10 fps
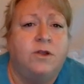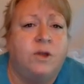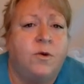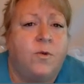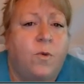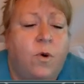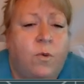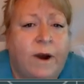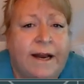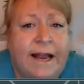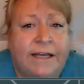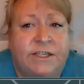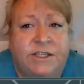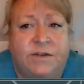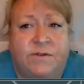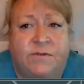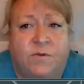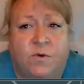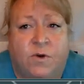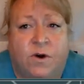So what I'd like to do
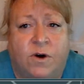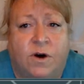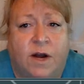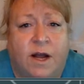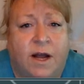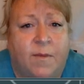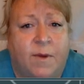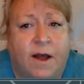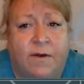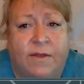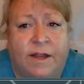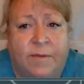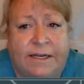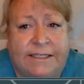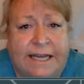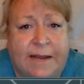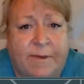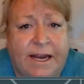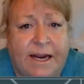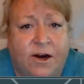for um, a little bit of time
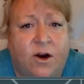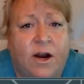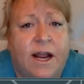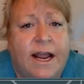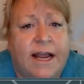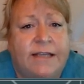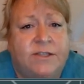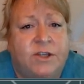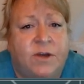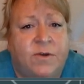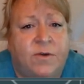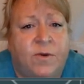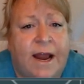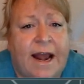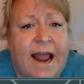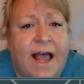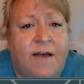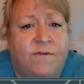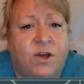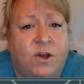here is to go through and
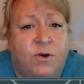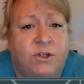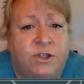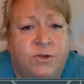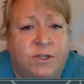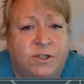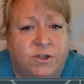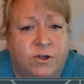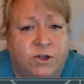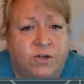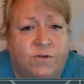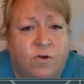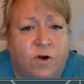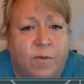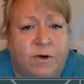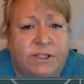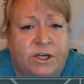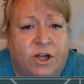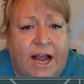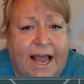have you do a search for a
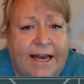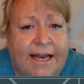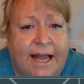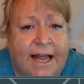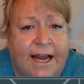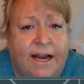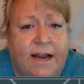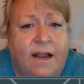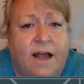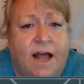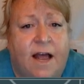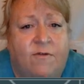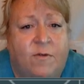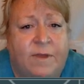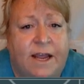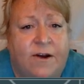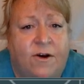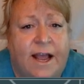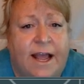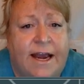particular headline uh, from the
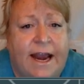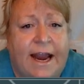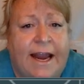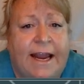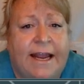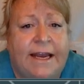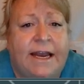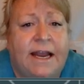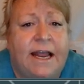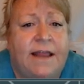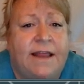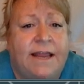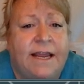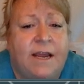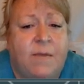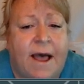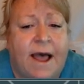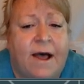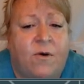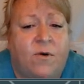internet and think
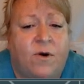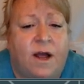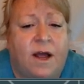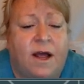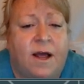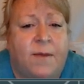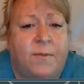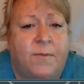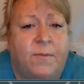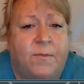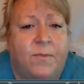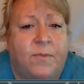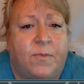about um,